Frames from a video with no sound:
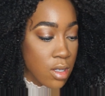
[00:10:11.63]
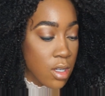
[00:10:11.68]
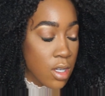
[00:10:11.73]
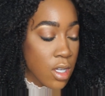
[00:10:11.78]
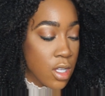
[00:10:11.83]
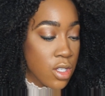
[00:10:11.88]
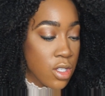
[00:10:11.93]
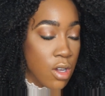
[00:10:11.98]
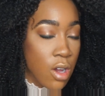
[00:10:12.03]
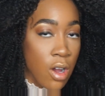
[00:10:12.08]

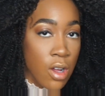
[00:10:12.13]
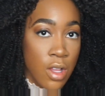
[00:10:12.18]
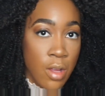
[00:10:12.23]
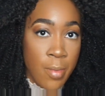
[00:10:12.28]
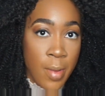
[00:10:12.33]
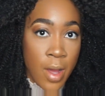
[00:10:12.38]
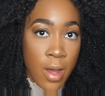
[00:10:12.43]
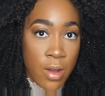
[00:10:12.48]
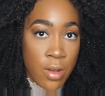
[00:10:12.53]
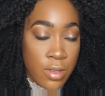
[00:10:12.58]
It's all
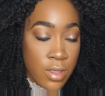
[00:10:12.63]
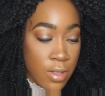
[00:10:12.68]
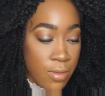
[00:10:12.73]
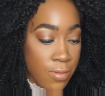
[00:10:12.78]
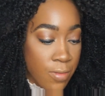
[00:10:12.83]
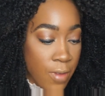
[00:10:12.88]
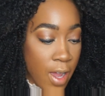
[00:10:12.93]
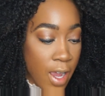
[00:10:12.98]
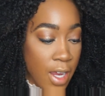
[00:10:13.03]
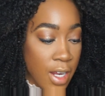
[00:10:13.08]
about
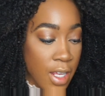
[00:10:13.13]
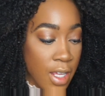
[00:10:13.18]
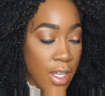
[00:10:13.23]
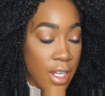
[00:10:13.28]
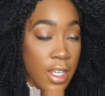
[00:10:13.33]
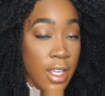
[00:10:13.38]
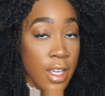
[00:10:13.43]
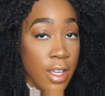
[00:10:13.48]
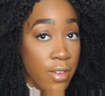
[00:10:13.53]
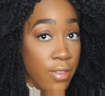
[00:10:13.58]
defining
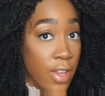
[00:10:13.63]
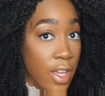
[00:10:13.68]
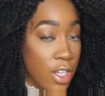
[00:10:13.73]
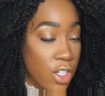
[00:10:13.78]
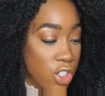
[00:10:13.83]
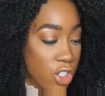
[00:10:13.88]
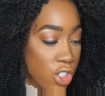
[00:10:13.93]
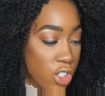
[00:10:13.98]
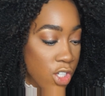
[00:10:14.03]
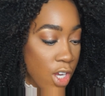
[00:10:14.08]
and giving
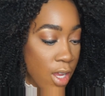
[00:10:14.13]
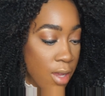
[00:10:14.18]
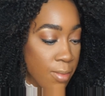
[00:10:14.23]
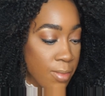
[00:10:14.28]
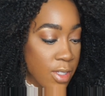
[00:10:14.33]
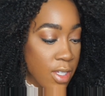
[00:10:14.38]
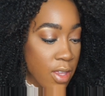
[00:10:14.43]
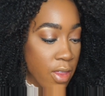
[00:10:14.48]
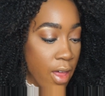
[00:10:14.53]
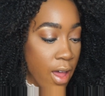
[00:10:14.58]
shape
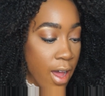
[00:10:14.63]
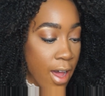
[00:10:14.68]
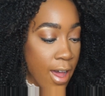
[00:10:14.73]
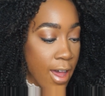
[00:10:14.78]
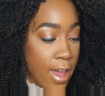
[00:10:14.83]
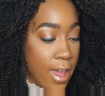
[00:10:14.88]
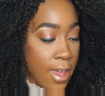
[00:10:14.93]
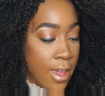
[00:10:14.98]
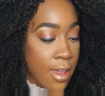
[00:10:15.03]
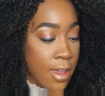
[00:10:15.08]
to the eye.